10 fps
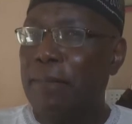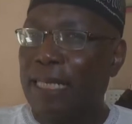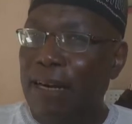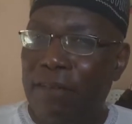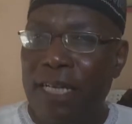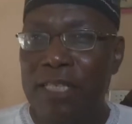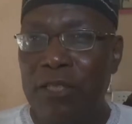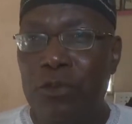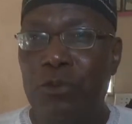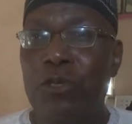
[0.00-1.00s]
governance
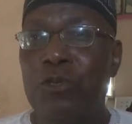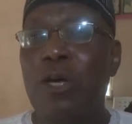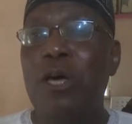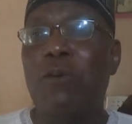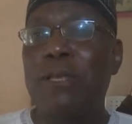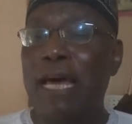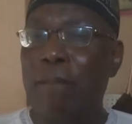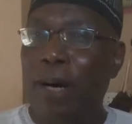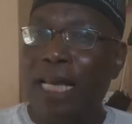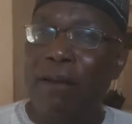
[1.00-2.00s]
you introduce, whether
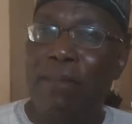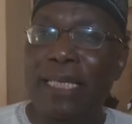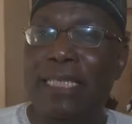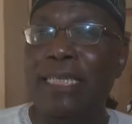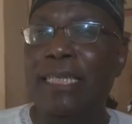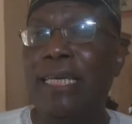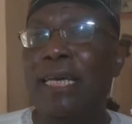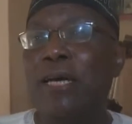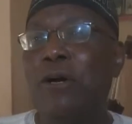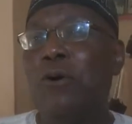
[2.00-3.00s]
parliamentary
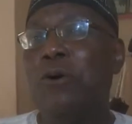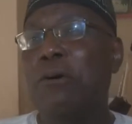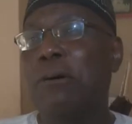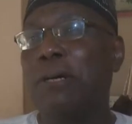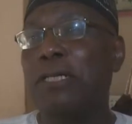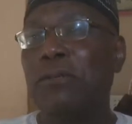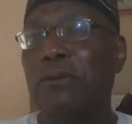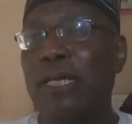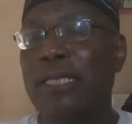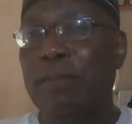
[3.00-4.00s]
or
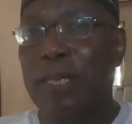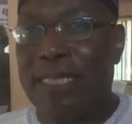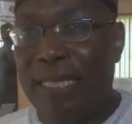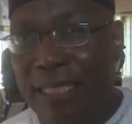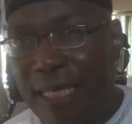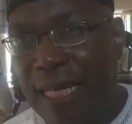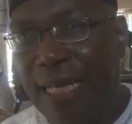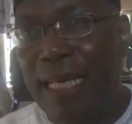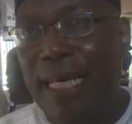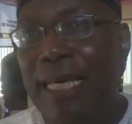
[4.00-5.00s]
presidential,
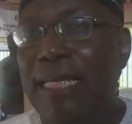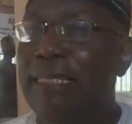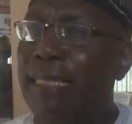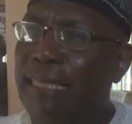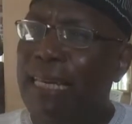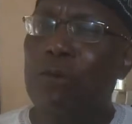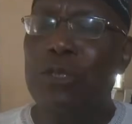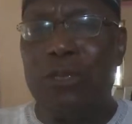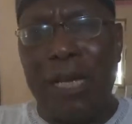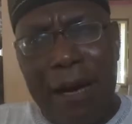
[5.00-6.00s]
certainly we
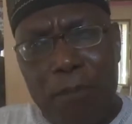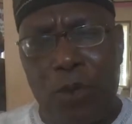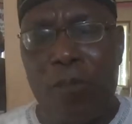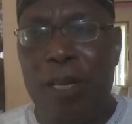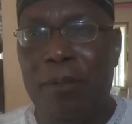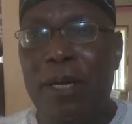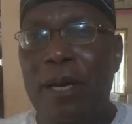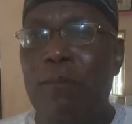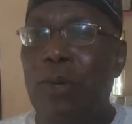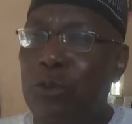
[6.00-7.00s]
still have problems.
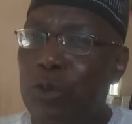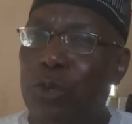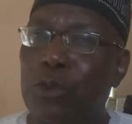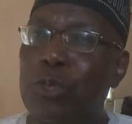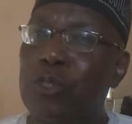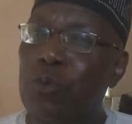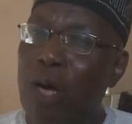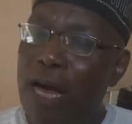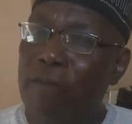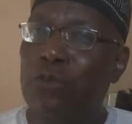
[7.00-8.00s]
What we should do is we
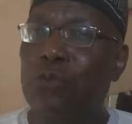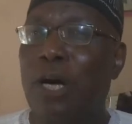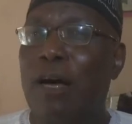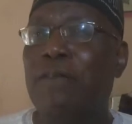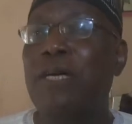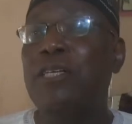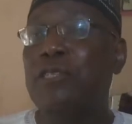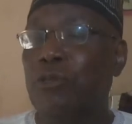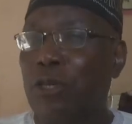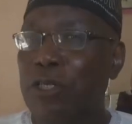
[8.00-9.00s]
have to have
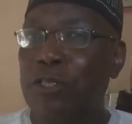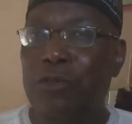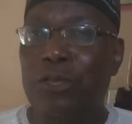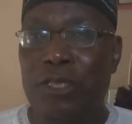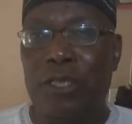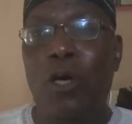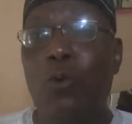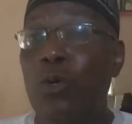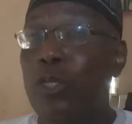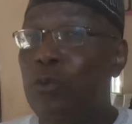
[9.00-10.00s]
strong institutions.
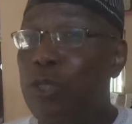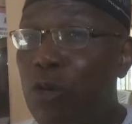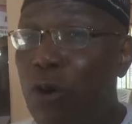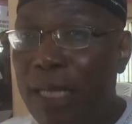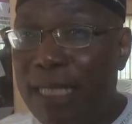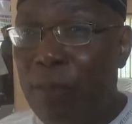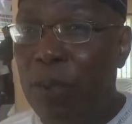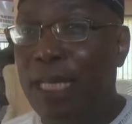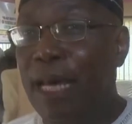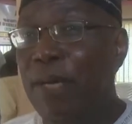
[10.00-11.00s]
We what
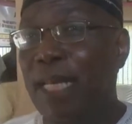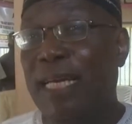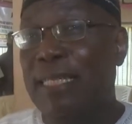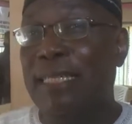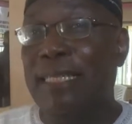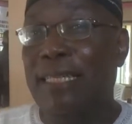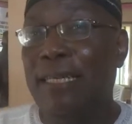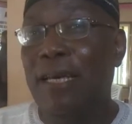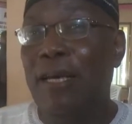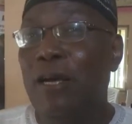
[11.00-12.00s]
happened in America recently
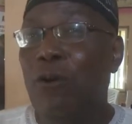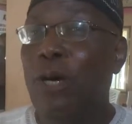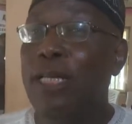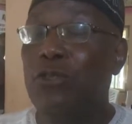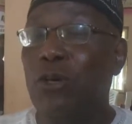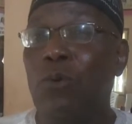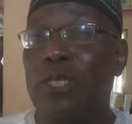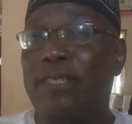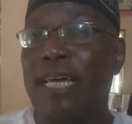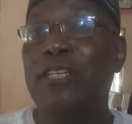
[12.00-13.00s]
when Trump
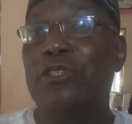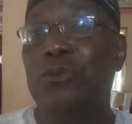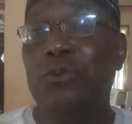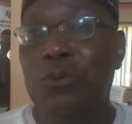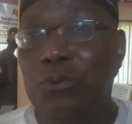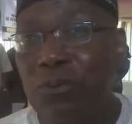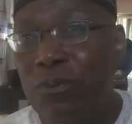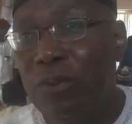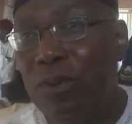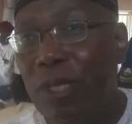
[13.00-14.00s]
was trying to
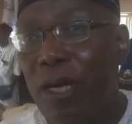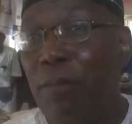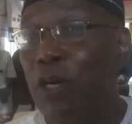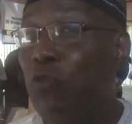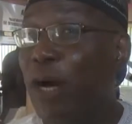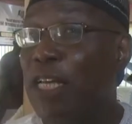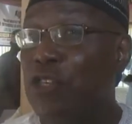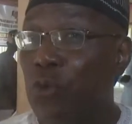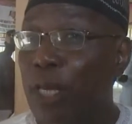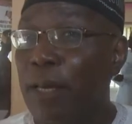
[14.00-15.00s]
maneuver
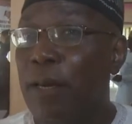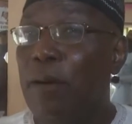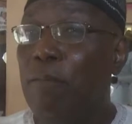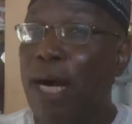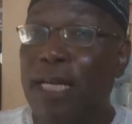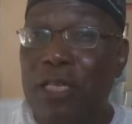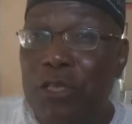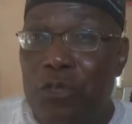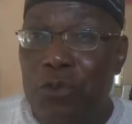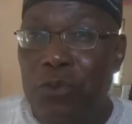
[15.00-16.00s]
his way back
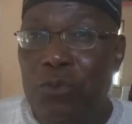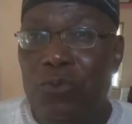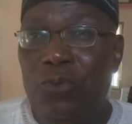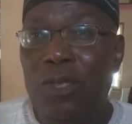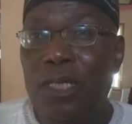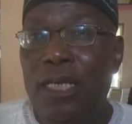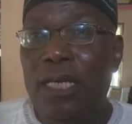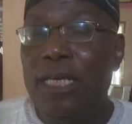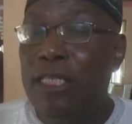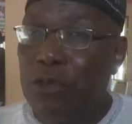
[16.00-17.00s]
into
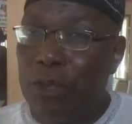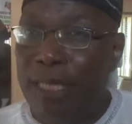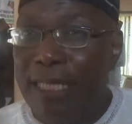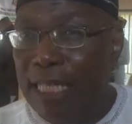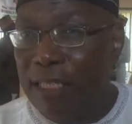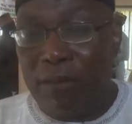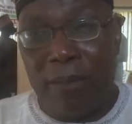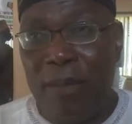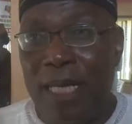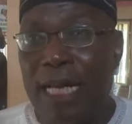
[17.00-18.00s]
the leadership of
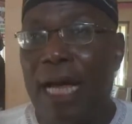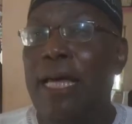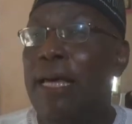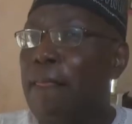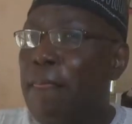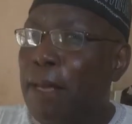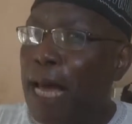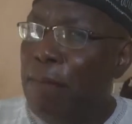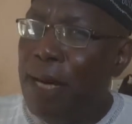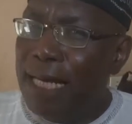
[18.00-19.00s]
America.
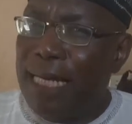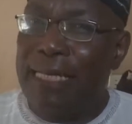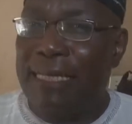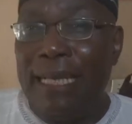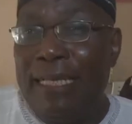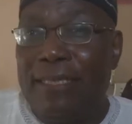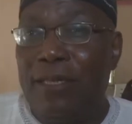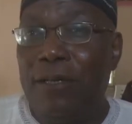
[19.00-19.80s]
American Senate